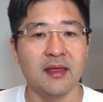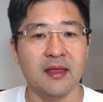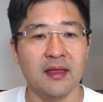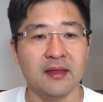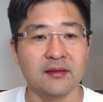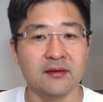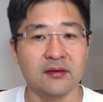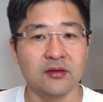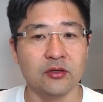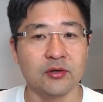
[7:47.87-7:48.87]
and
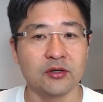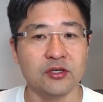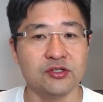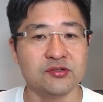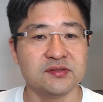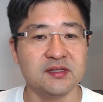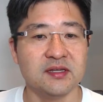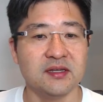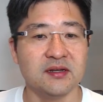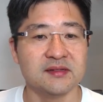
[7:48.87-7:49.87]
you are going to see
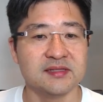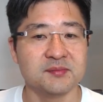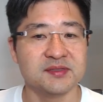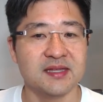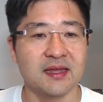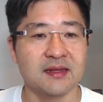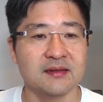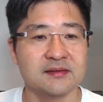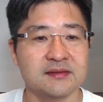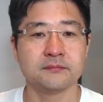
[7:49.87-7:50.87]
here in some
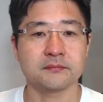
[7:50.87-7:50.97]
seconds.